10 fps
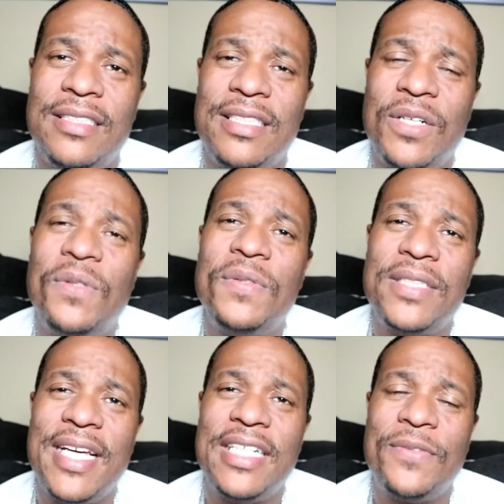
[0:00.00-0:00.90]
those
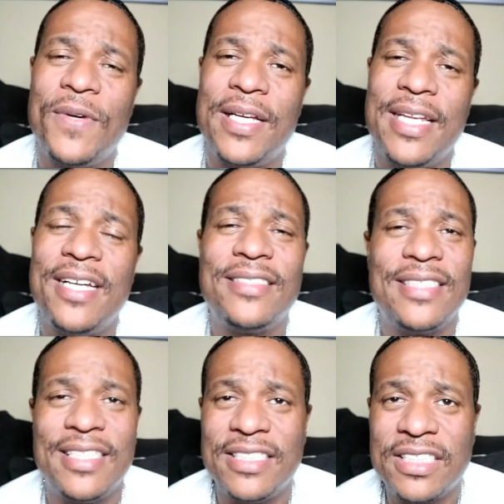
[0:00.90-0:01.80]
things right there
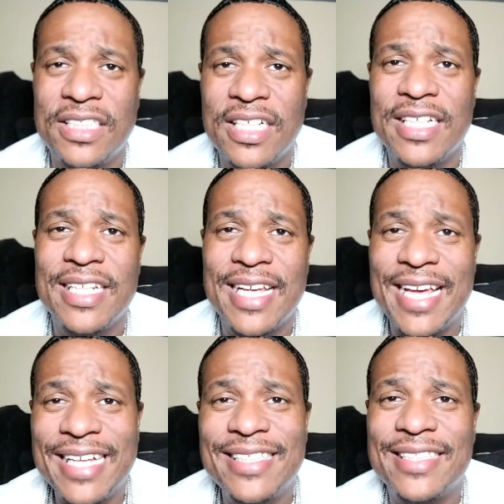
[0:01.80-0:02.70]
is good
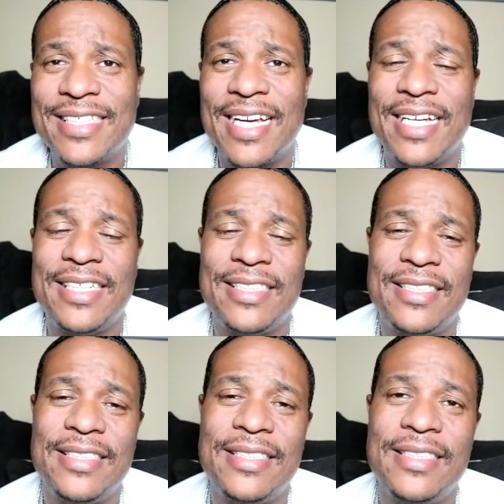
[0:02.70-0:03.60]

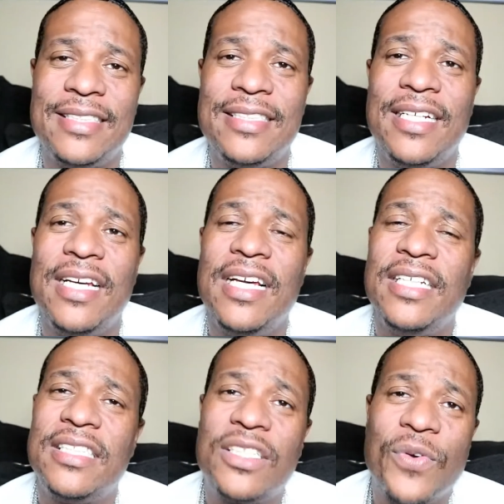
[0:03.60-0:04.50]
exercise.
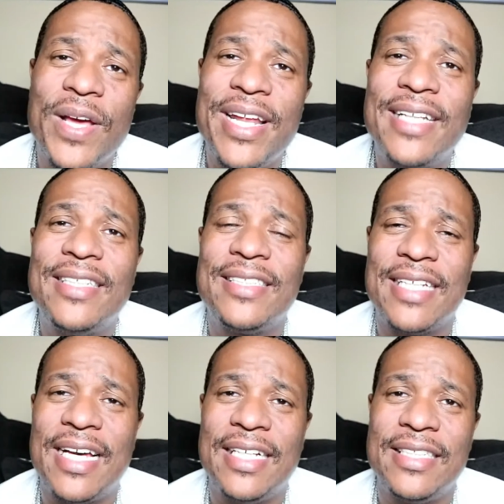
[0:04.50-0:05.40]
It's great
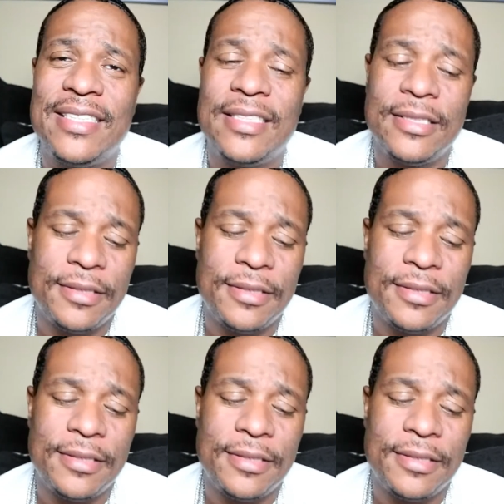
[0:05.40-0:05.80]
exercise.